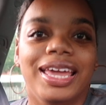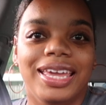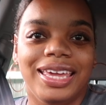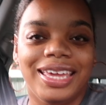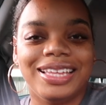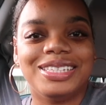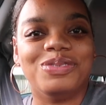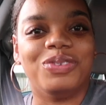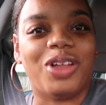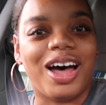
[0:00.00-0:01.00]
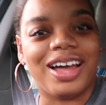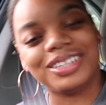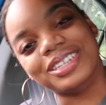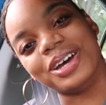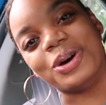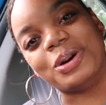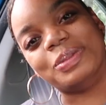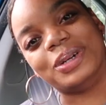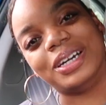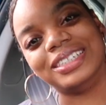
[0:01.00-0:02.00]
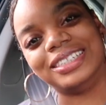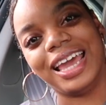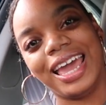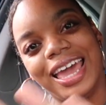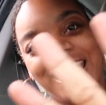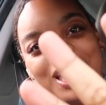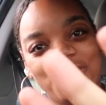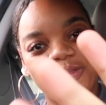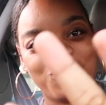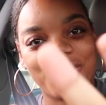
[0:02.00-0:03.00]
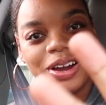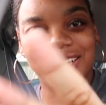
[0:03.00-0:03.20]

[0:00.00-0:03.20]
It's Vlogtober day 4.